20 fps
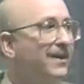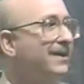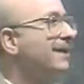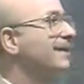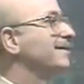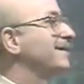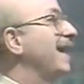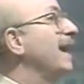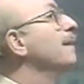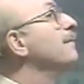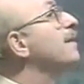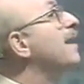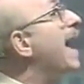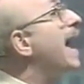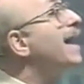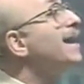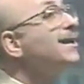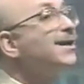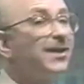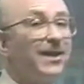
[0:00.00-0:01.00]
I, you know, tell me
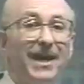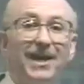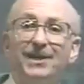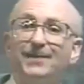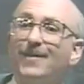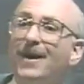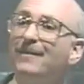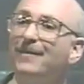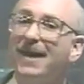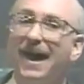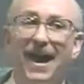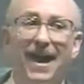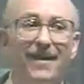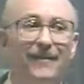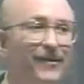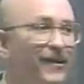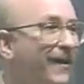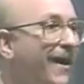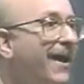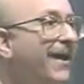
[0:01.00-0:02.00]
how to change my
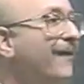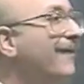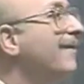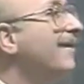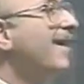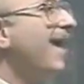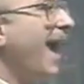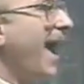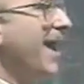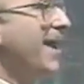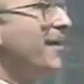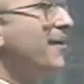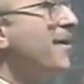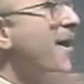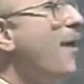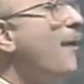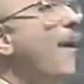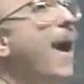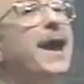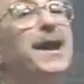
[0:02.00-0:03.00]
behavior. I don't, I don't
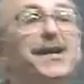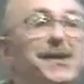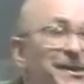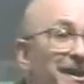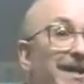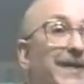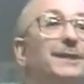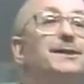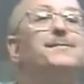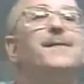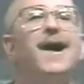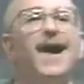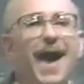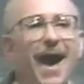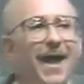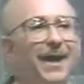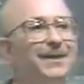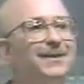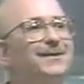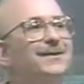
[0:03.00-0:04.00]
know how to change my
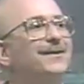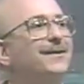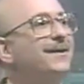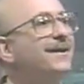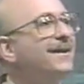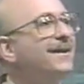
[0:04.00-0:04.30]
attitude.